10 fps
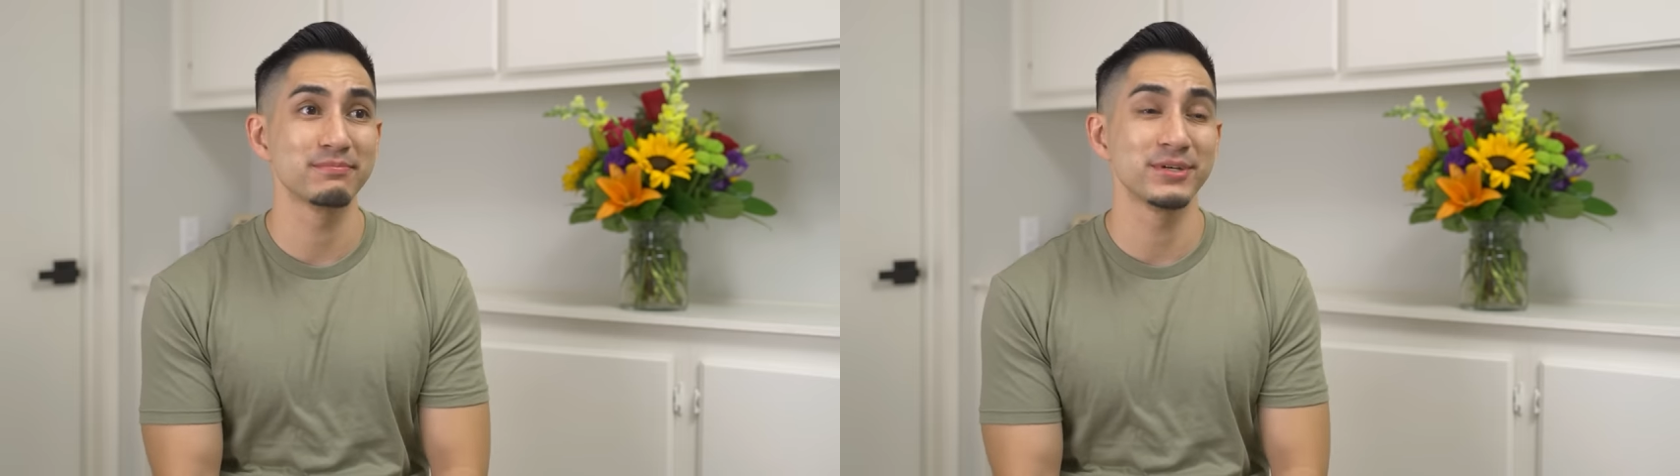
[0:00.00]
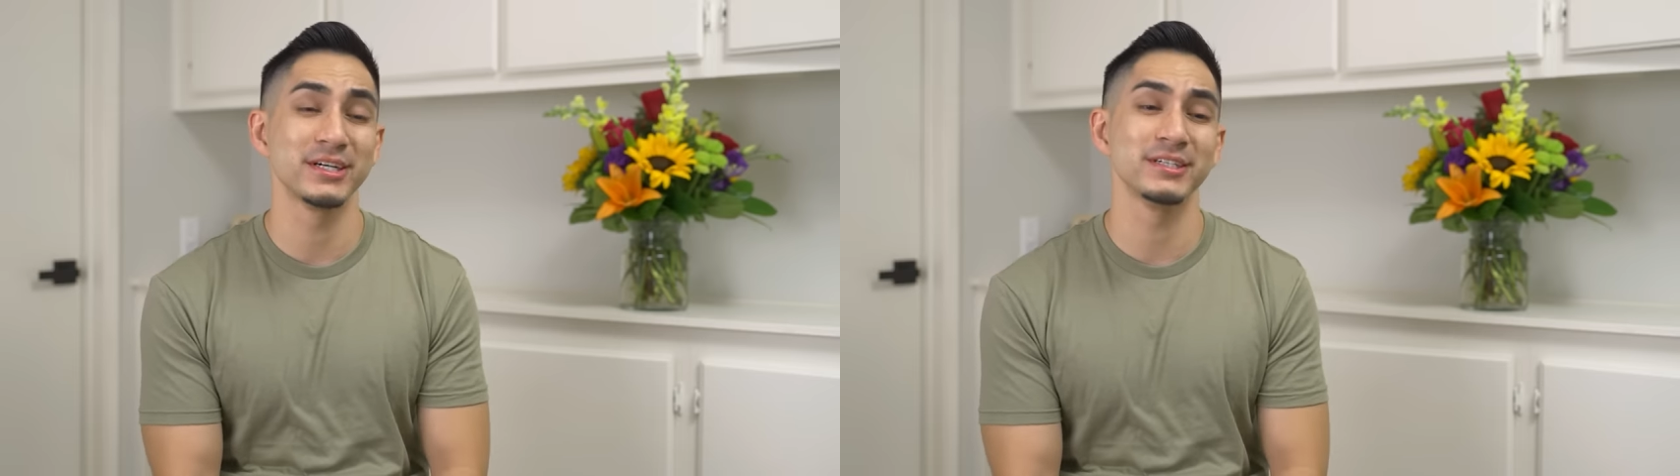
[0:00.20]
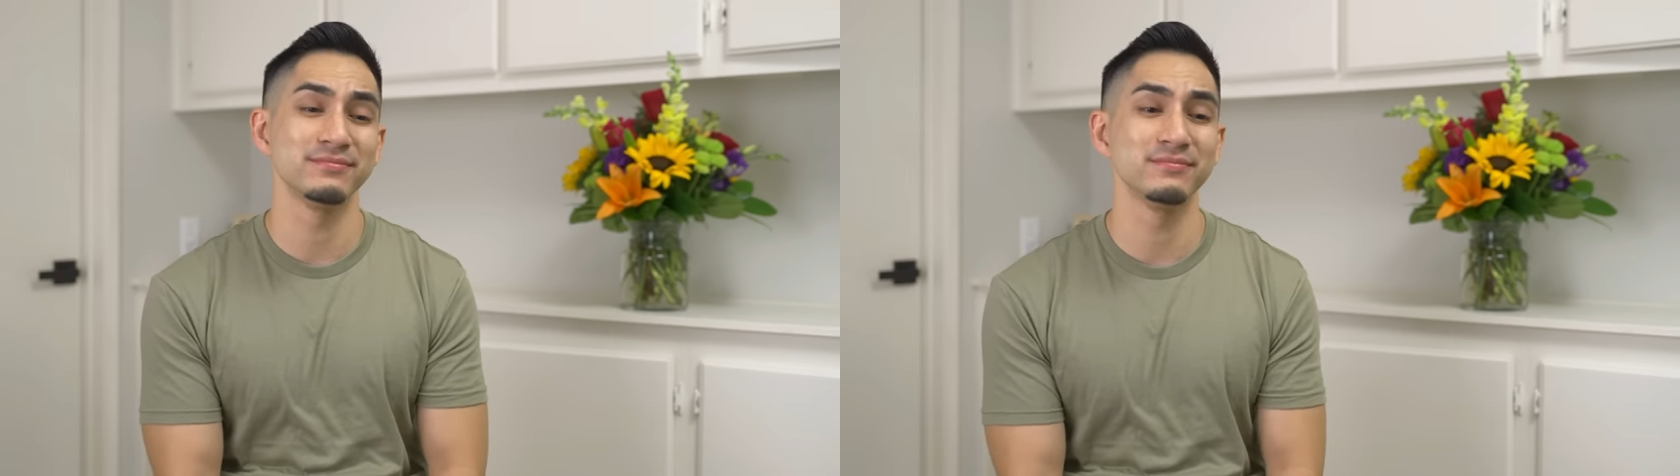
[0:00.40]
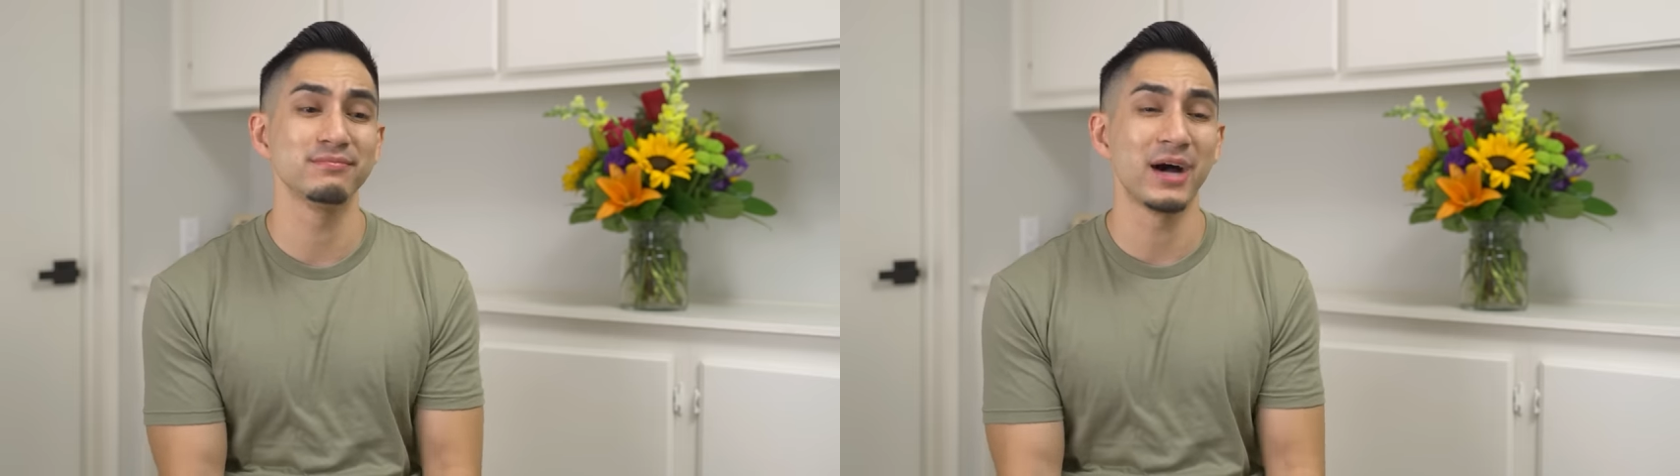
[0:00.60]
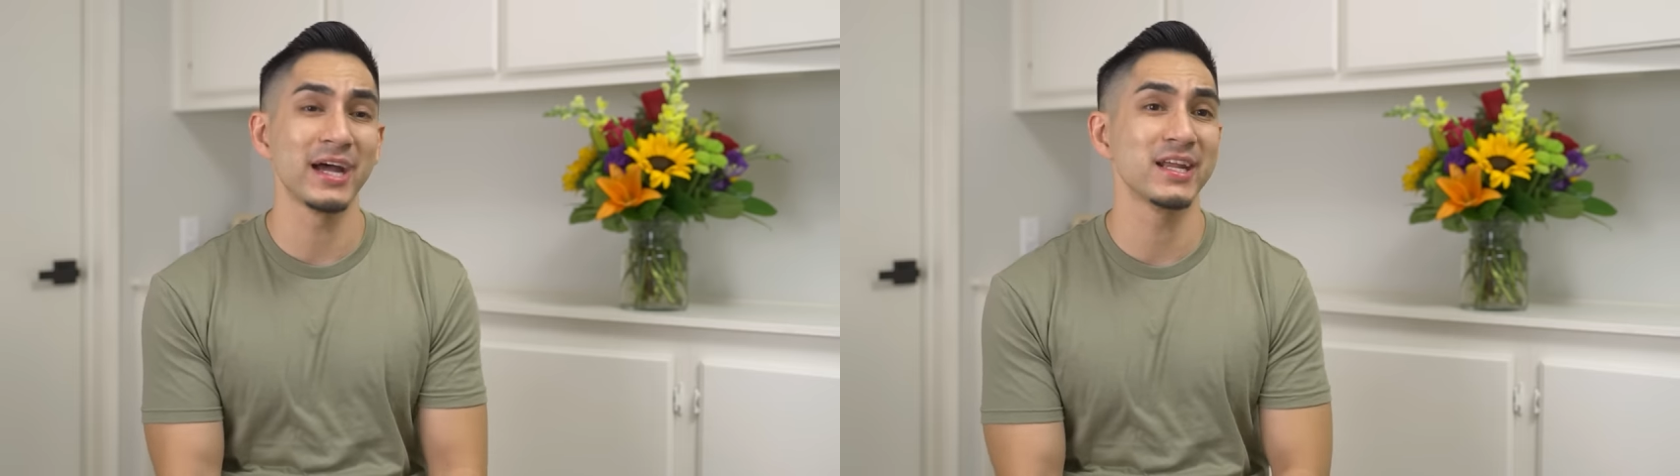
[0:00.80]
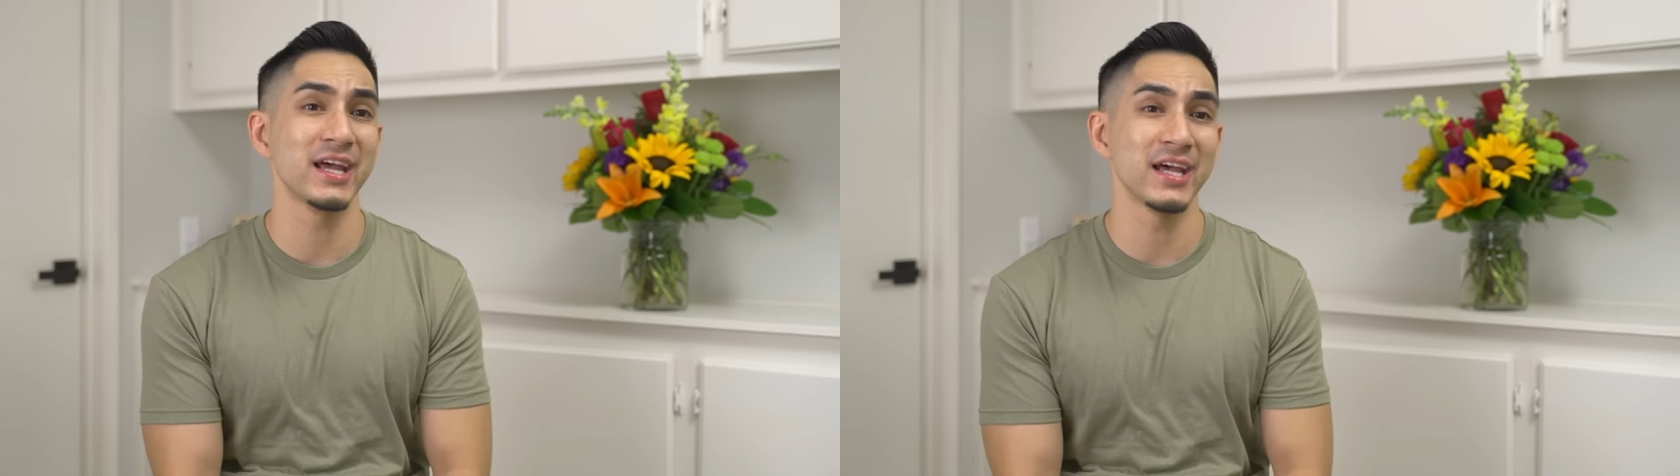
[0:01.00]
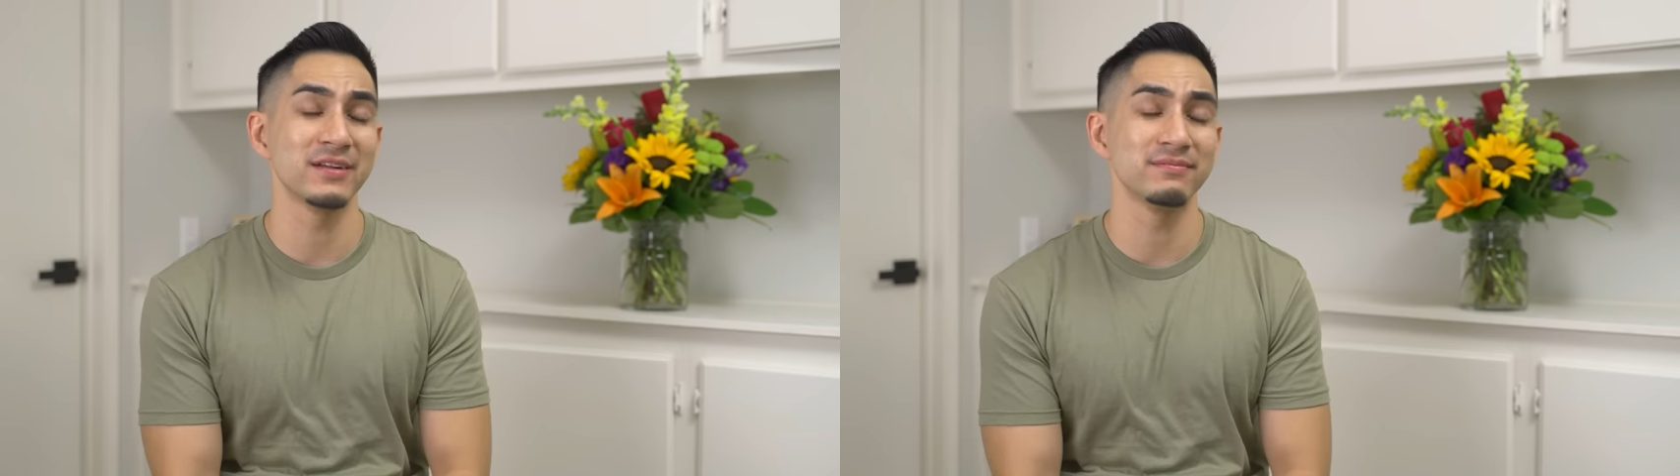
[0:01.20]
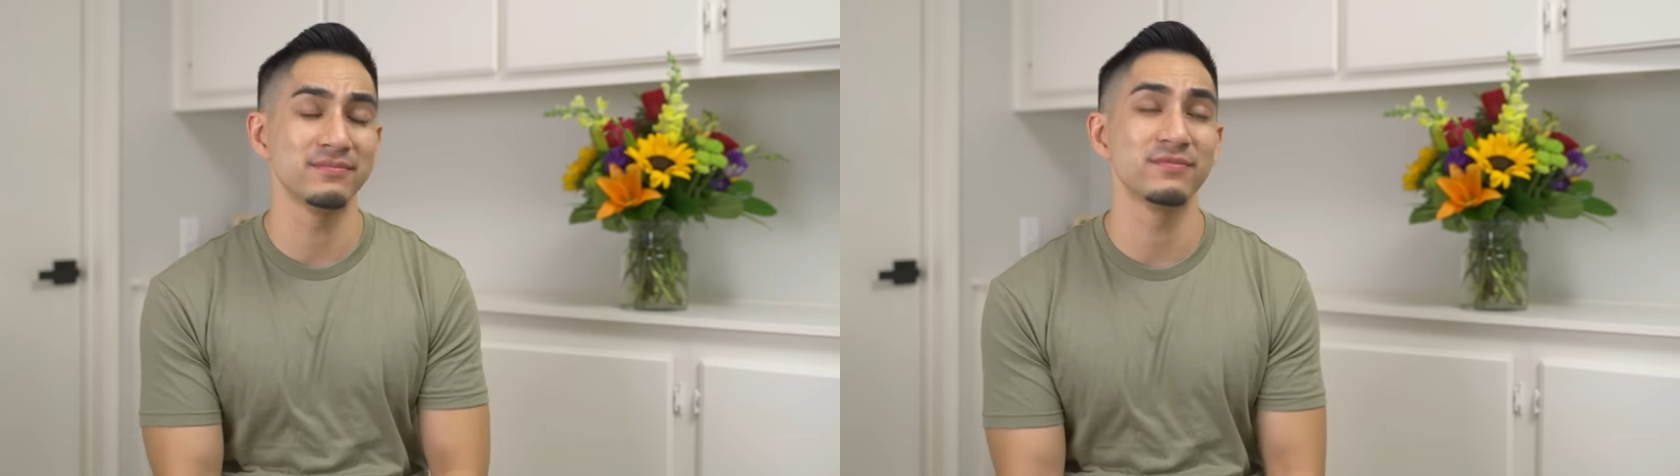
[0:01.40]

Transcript: but my dad